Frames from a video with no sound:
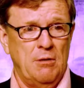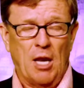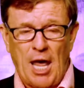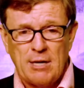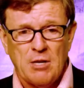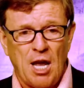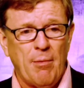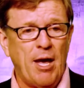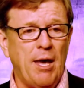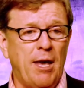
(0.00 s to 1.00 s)
The last
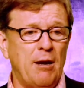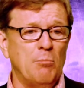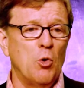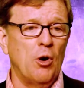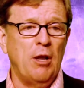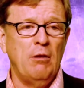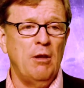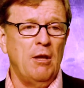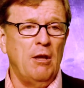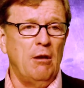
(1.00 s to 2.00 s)
time I had a morning
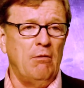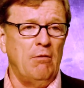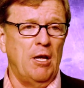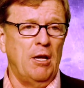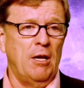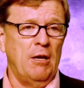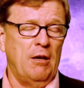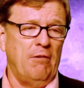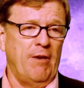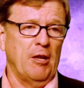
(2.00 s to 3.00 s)

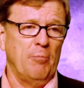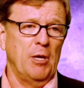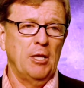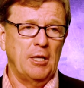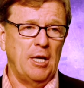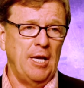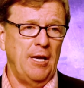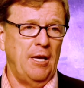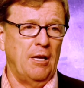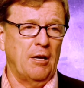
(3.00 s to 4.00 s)

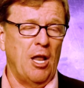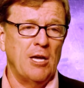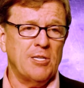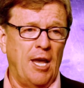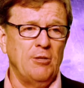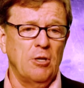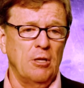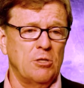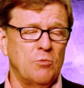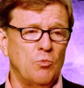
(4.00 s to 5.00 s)
availability in Los
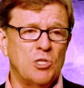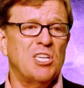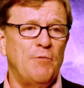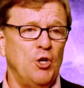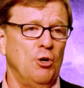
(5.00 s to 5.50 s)
Angeles was 7